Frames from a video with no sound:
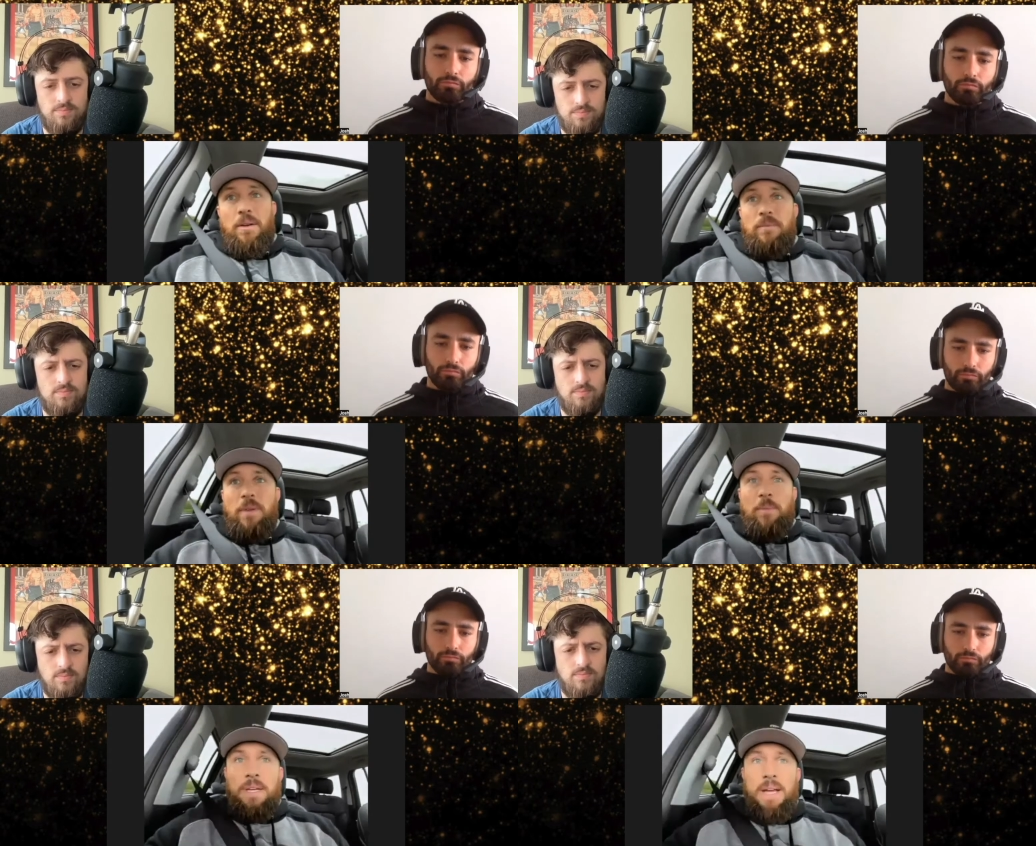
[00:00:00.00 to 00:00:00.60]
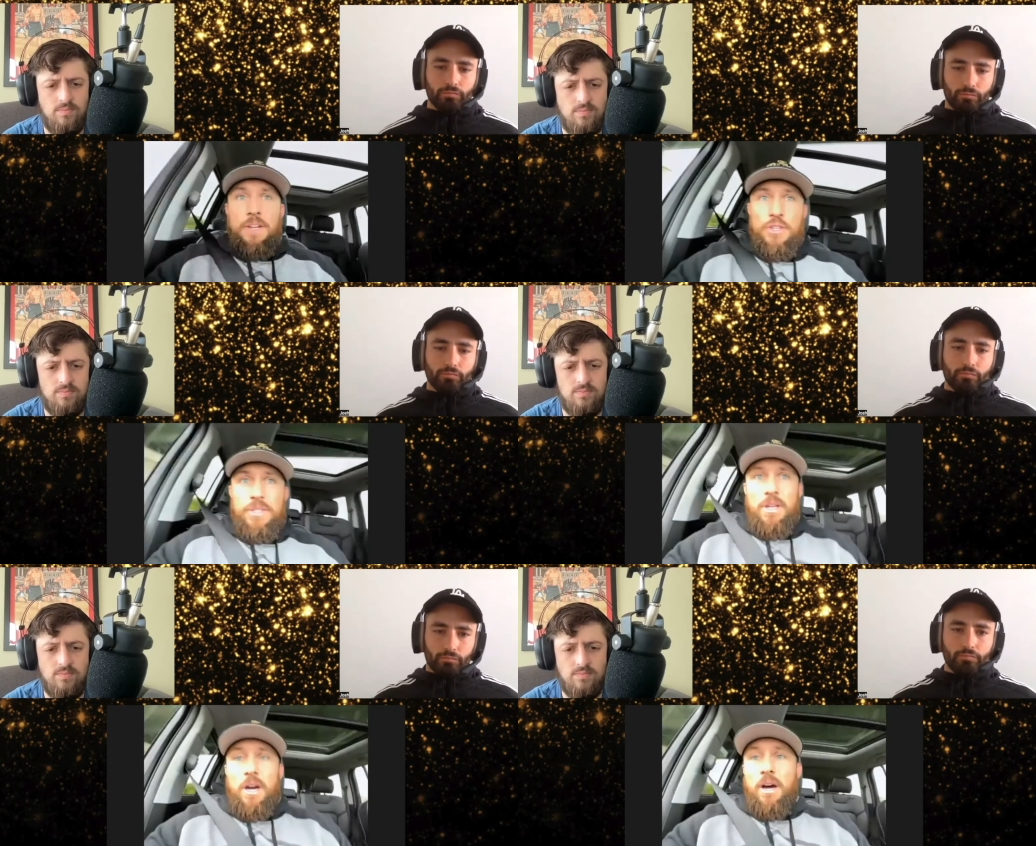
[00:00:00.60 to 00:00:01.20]
Speaker 1: I mean, not just
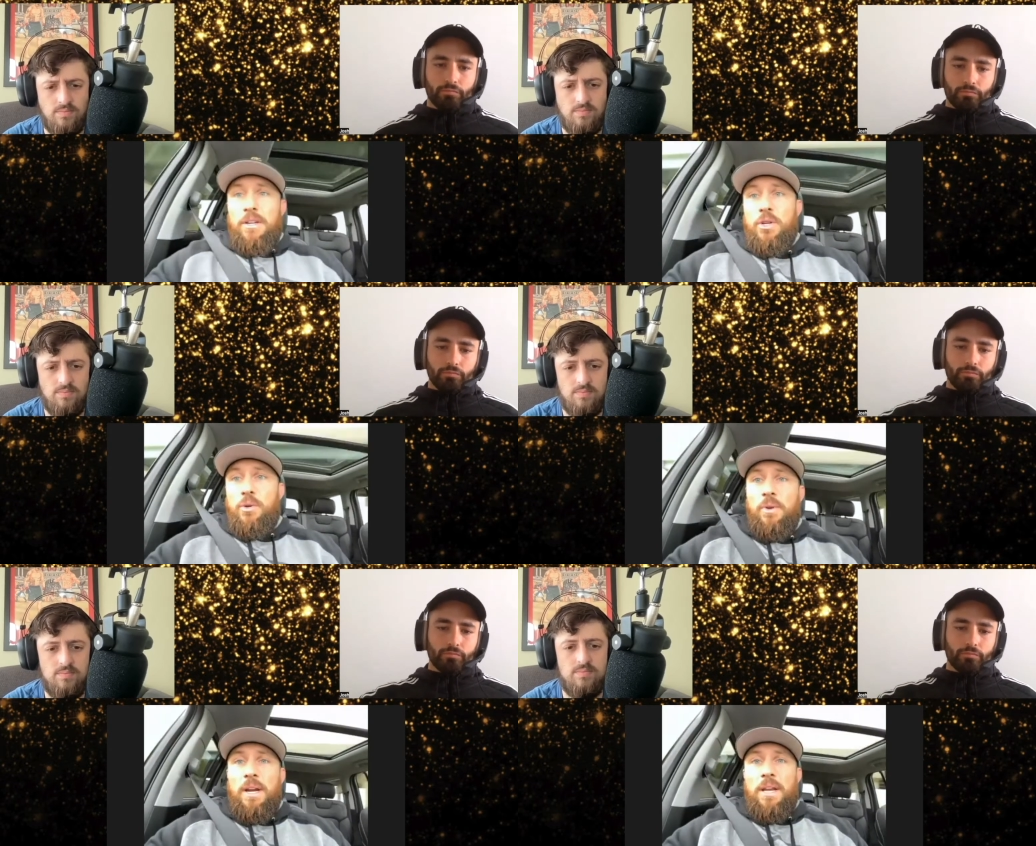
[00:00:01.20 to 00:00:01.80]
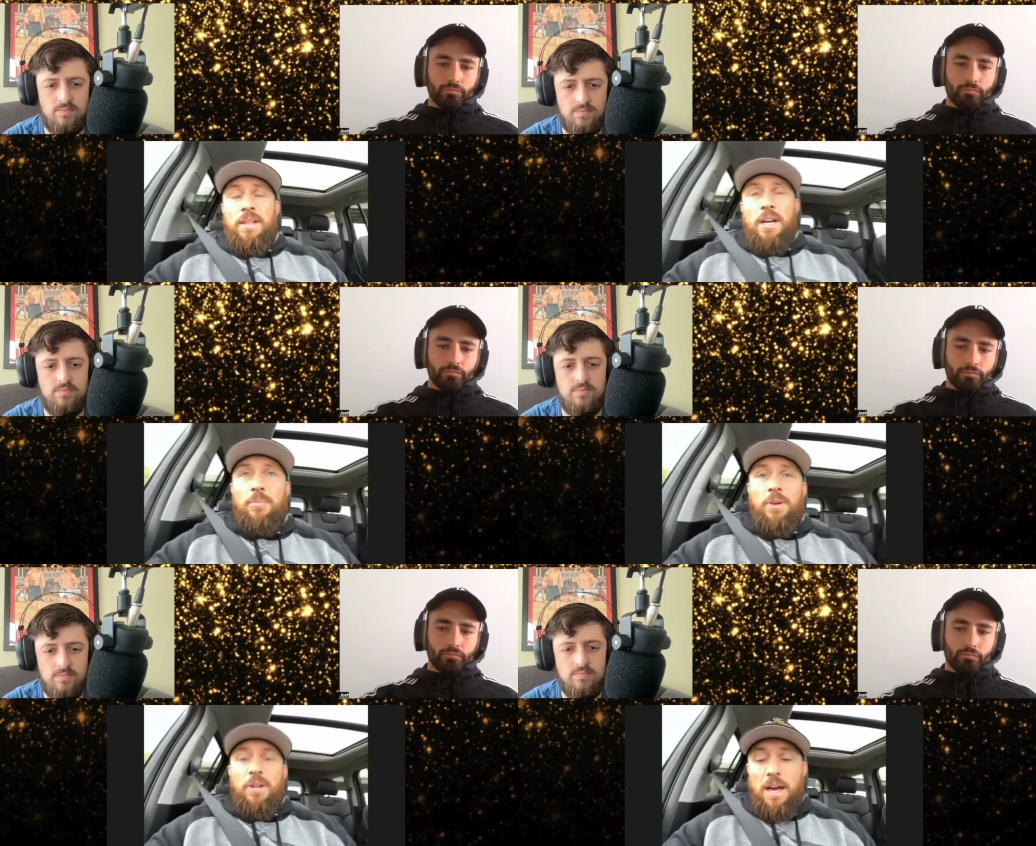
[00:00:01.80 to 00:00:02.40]
us who were in there, but
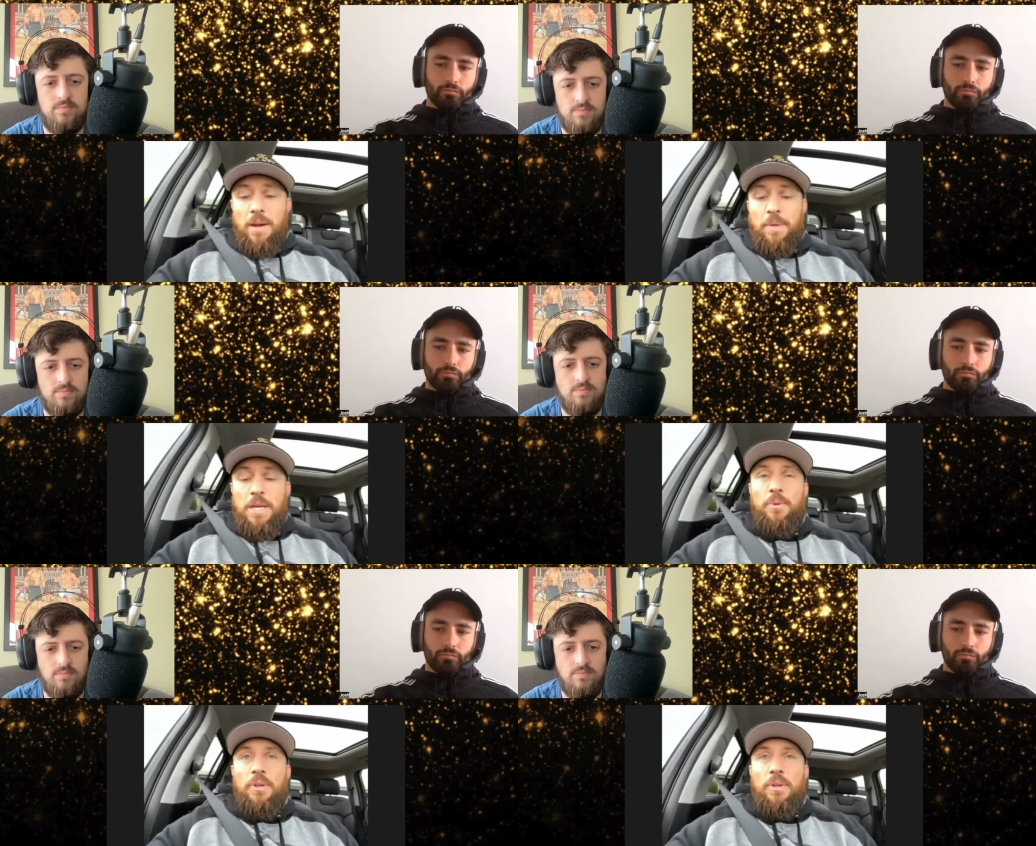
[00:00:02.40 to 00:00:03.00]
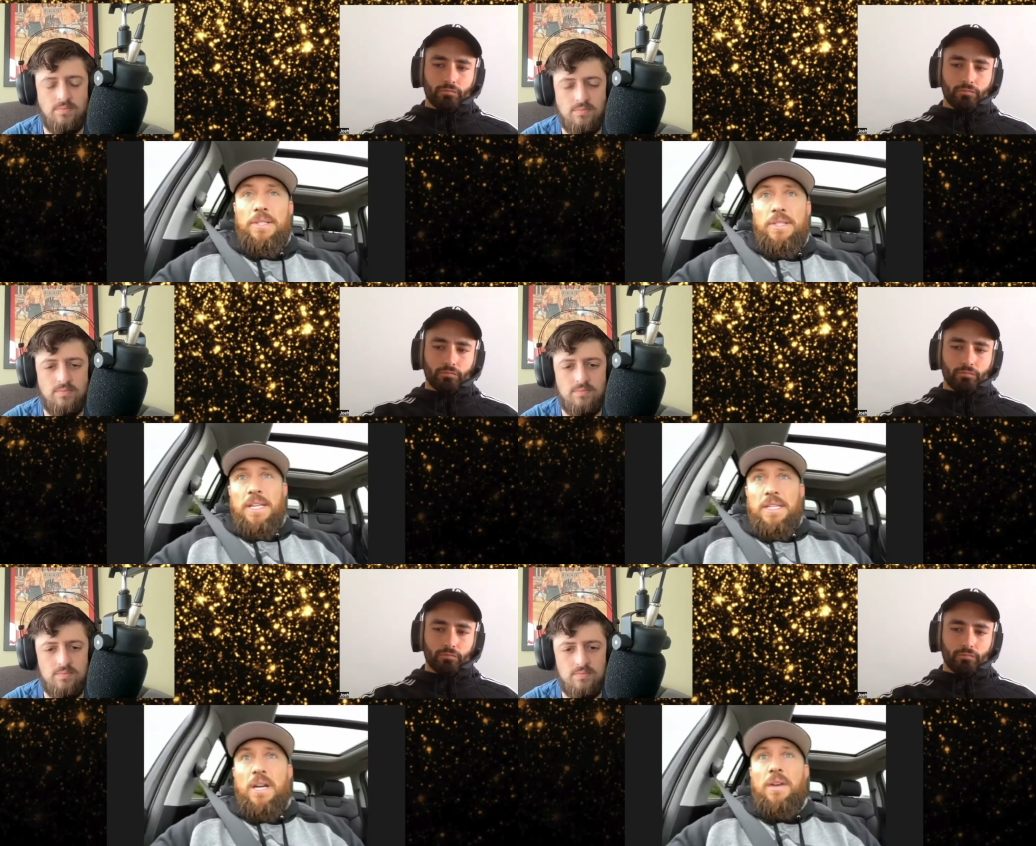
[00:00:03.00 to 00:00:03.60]
a lot of people as
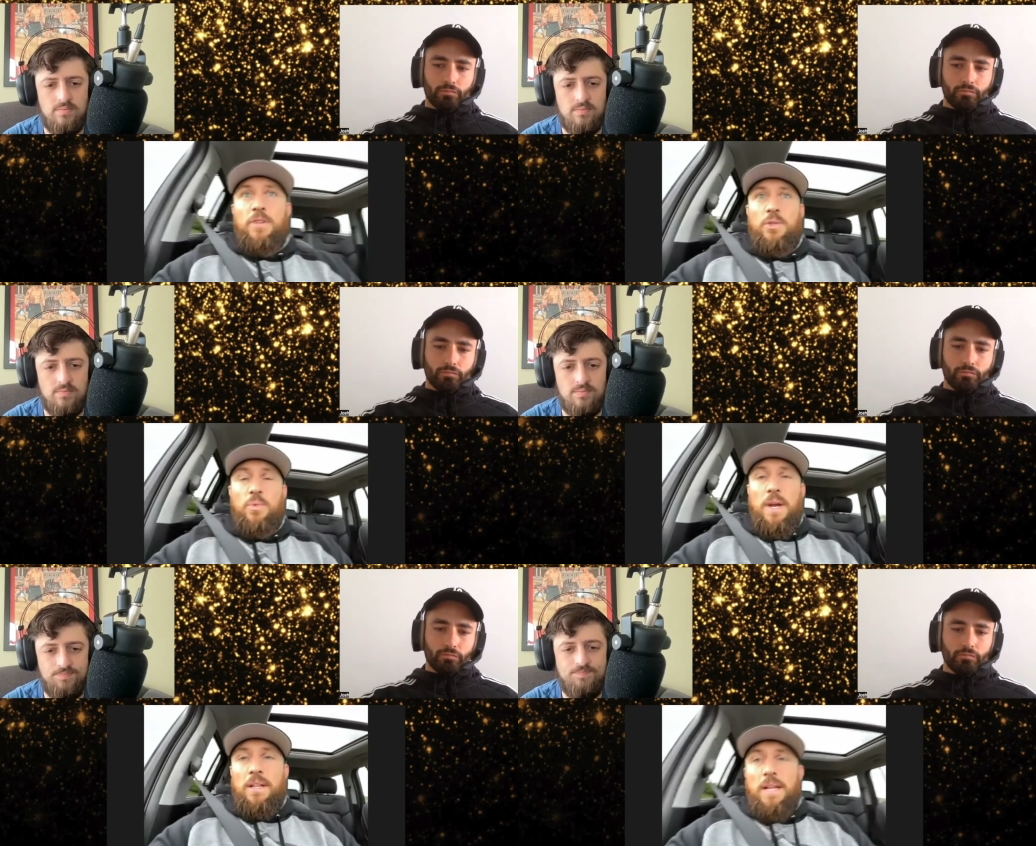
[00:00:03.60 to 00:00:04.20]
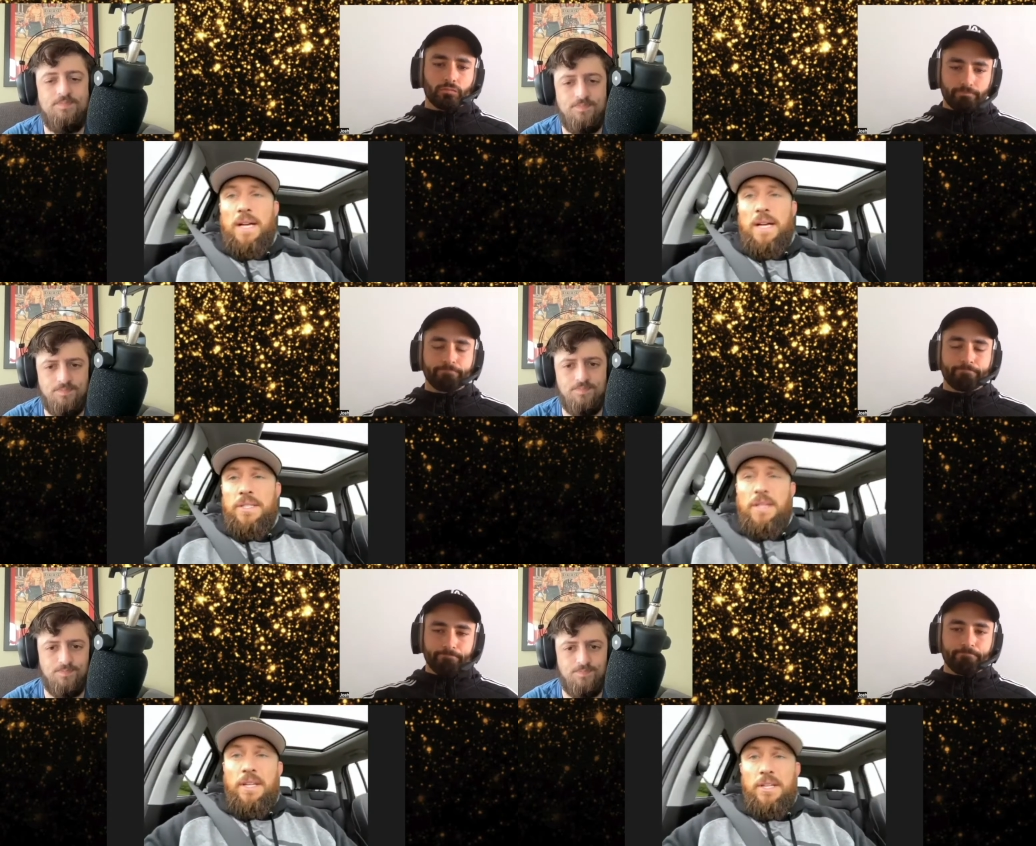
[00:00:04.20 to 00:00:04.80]
the toughest weight class in
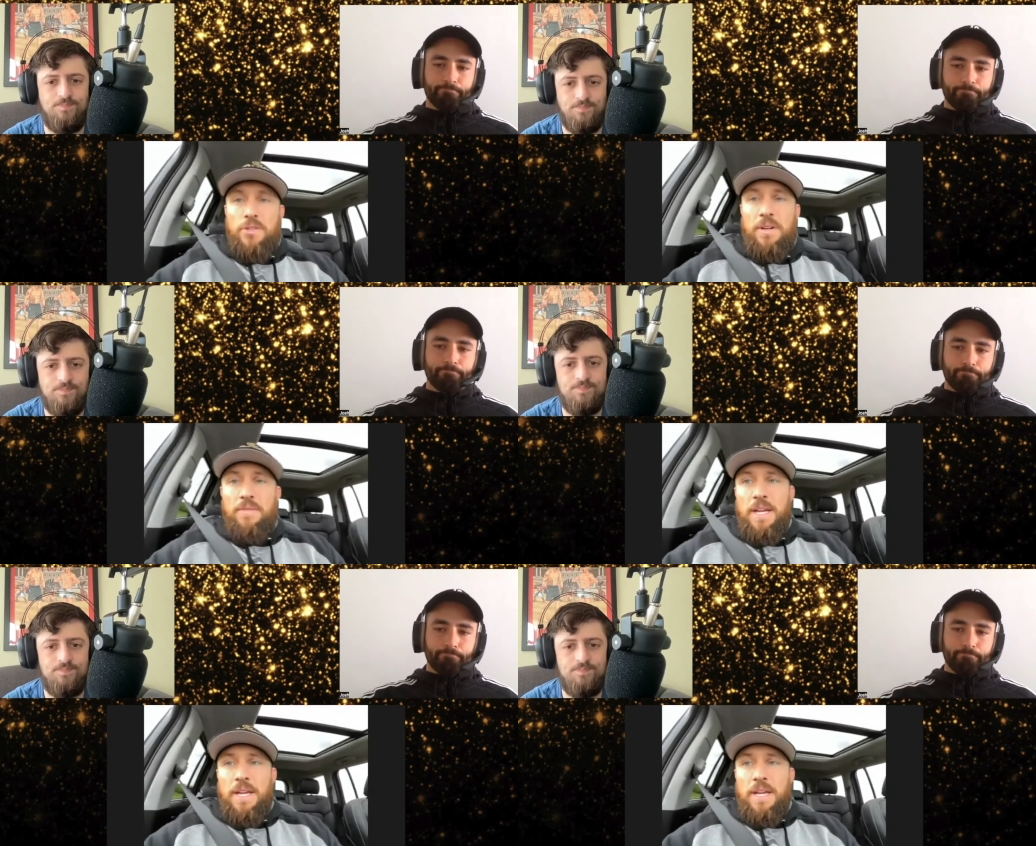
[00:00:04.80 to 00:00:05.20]
the history of the